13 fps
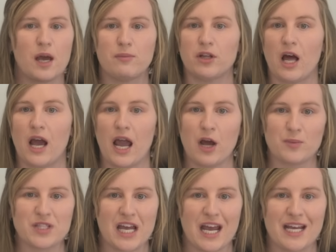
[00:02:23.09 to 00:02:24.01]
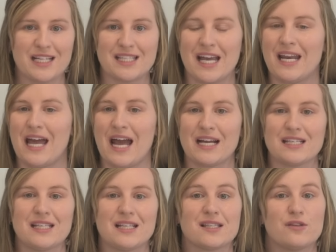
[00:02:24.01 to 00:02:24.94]
apply updates, and
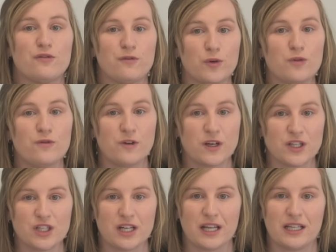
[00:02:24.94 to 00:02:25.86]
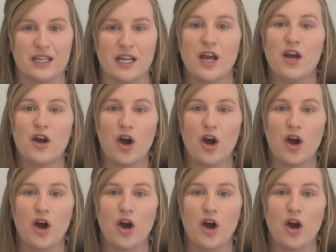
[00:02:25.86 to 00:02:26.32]
access the full functionality